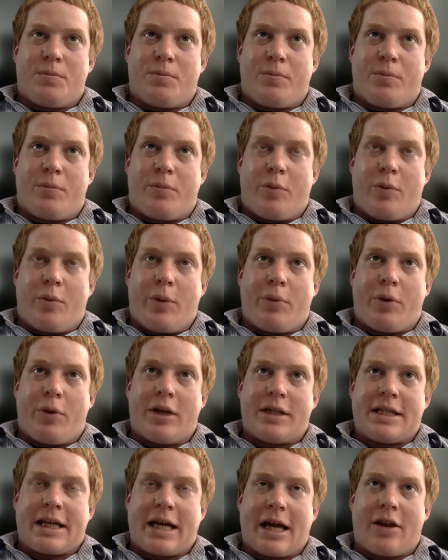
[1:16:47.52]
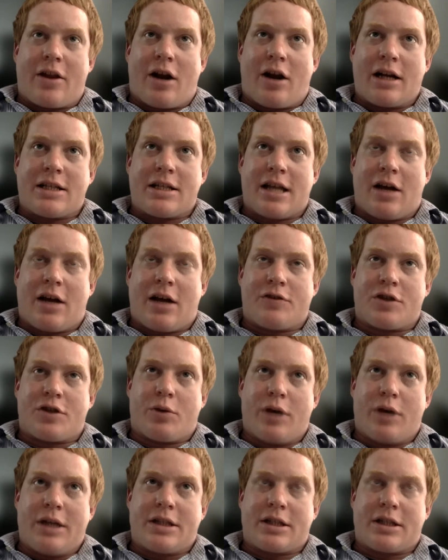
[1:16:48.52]
we put it together ourselves, so
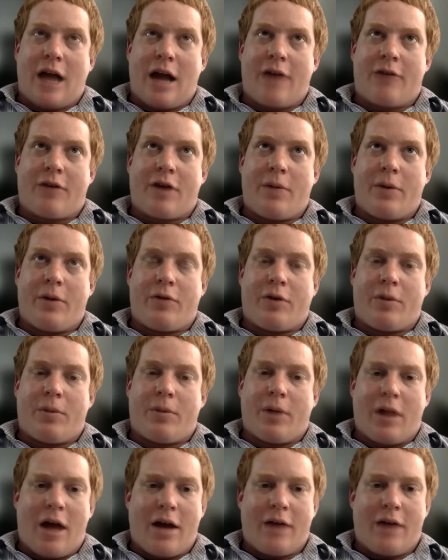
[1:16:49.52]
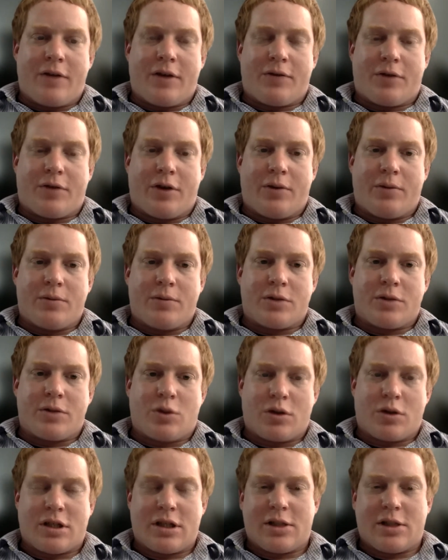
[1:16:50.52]
it's kind of coming from a lot of different
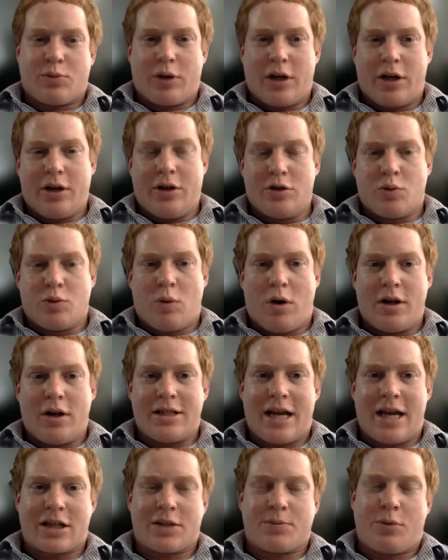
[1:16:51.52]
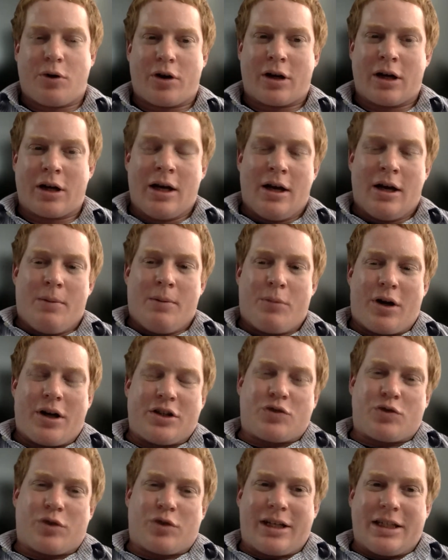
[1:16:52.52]
sources. We didn't use one textbook, but
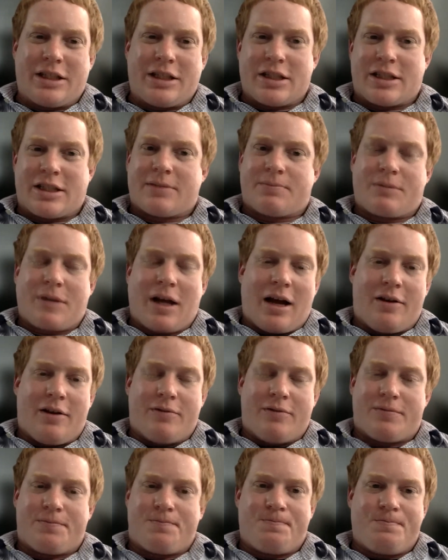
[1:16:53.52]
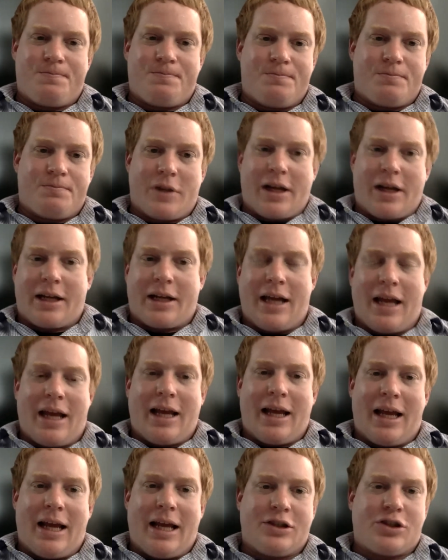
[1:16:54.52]
it's really just kind of like
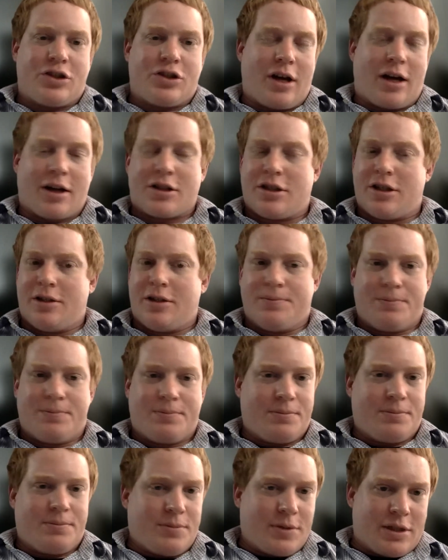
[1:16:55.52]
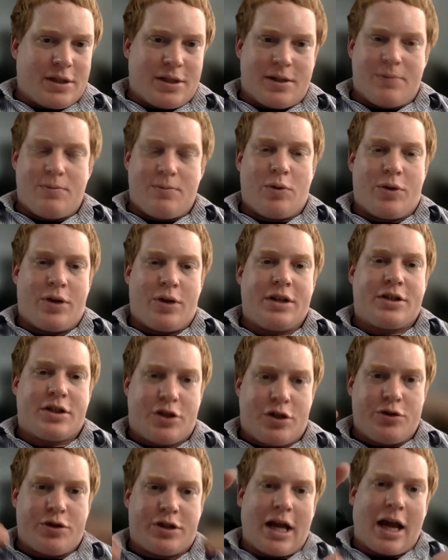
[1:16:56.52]
introduction. There's
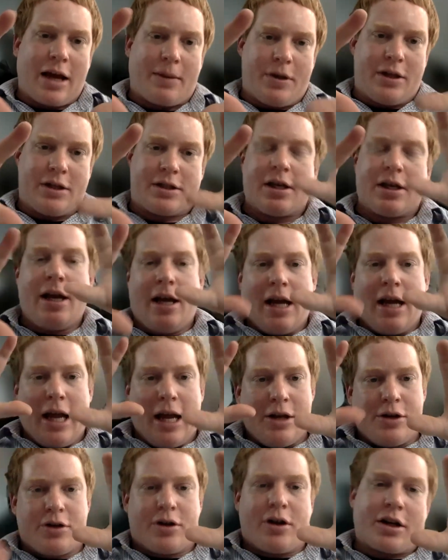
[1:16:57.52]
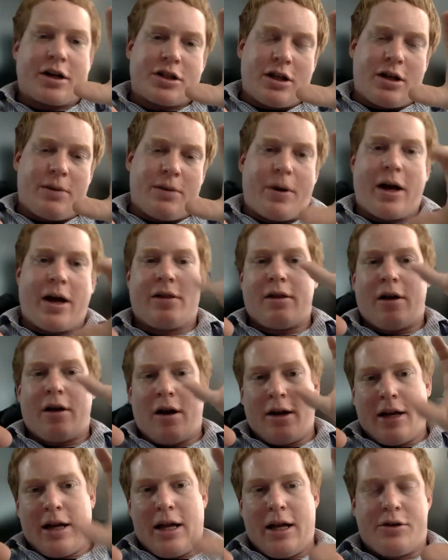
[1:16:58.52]
2 segments: introduction to
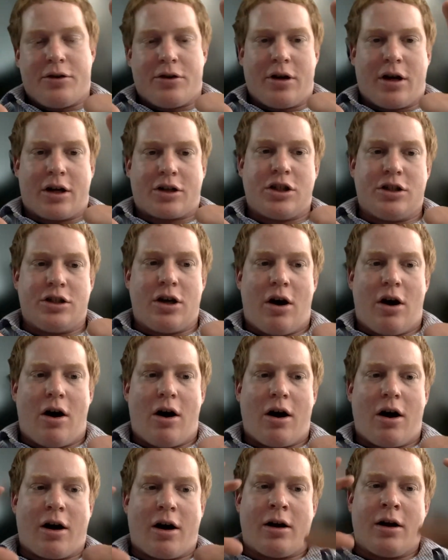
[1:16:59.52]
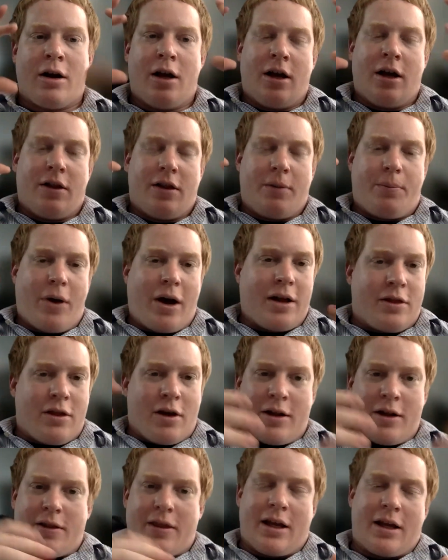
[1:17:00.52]
Python, introduction to R. The
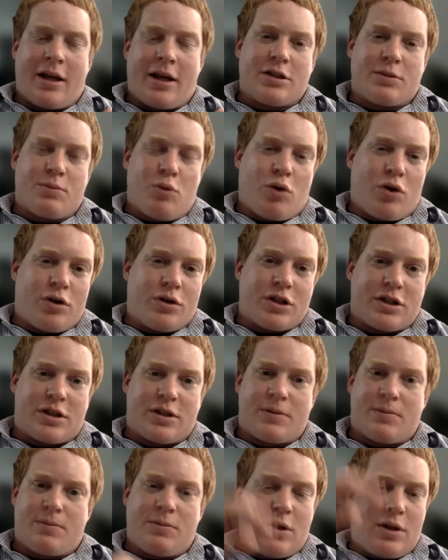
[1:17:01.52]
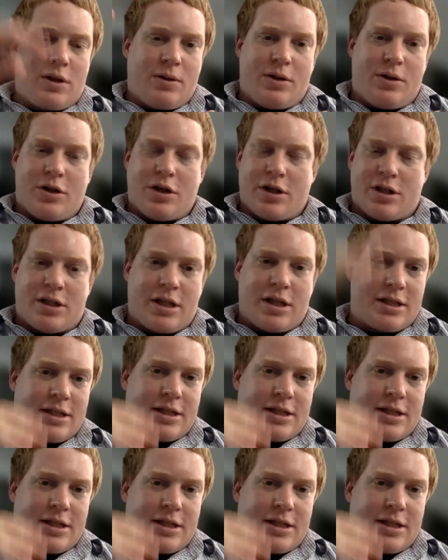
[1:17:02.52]
Python thing is more just the